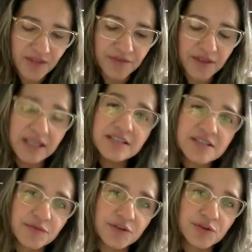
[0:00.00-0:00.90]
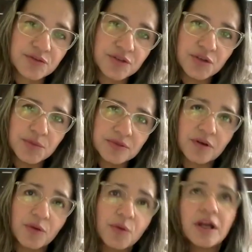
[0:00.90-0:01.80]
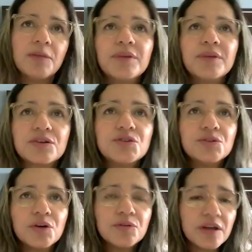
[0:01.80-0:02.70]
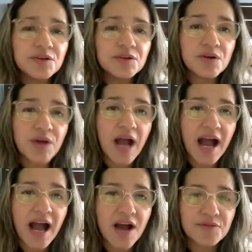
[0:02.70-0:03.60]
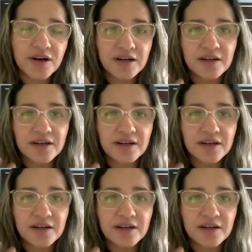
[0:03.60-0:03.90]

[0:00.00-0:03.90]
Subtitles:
the interviews, you must, because you know that you're going to have